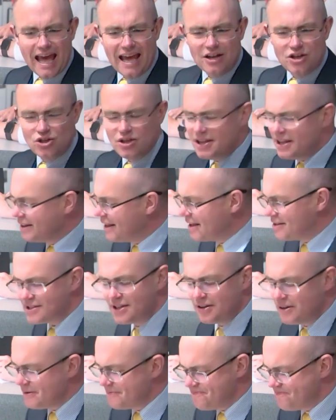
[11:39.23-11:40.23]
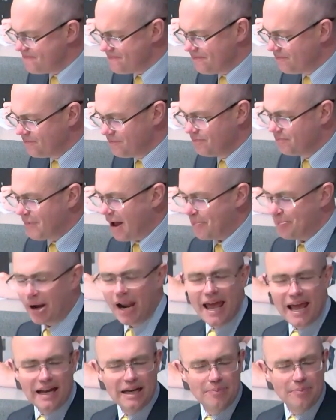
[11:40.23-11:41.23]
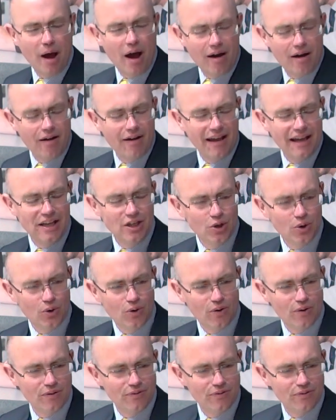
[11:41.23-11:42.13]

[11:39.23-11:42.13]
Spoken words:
do you think that's going to play any part in your